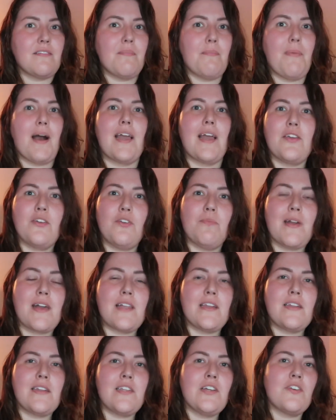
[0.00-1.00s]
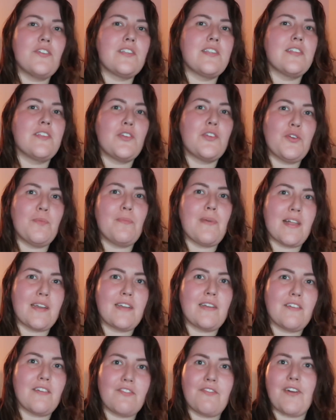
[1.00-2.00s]
my humanity or see the
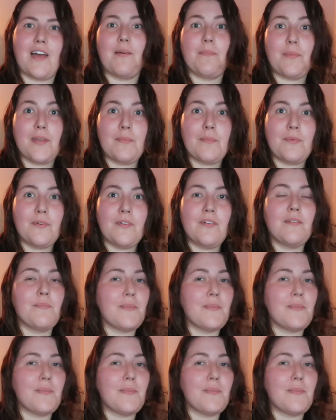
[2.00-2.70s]
humanity of fat people.